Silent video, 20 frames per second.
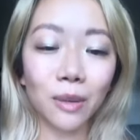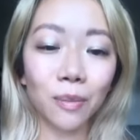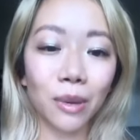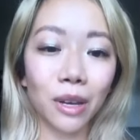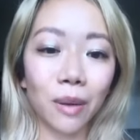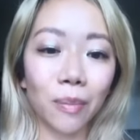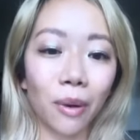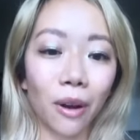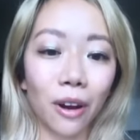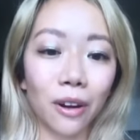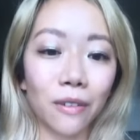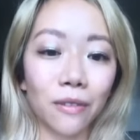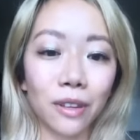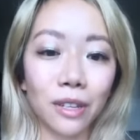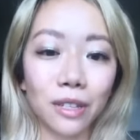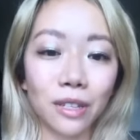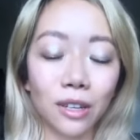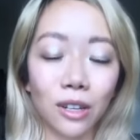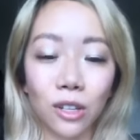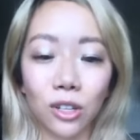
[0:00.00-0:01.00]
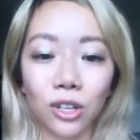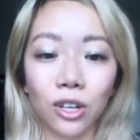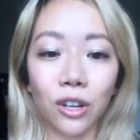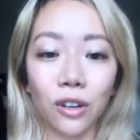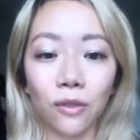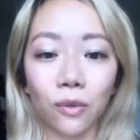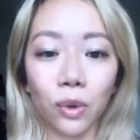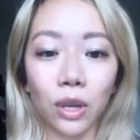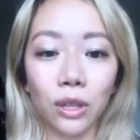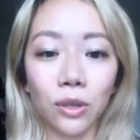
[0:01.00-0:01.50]
to be a part of this
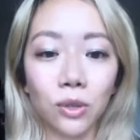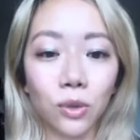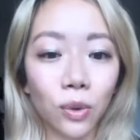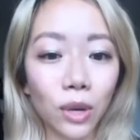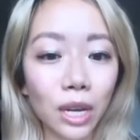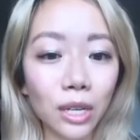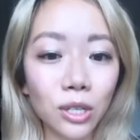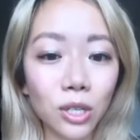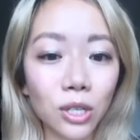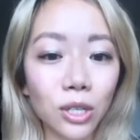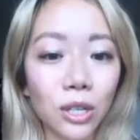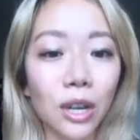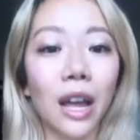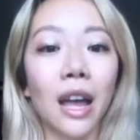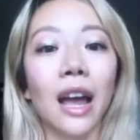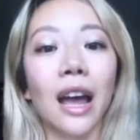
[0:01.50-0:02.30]
initiative with Twitch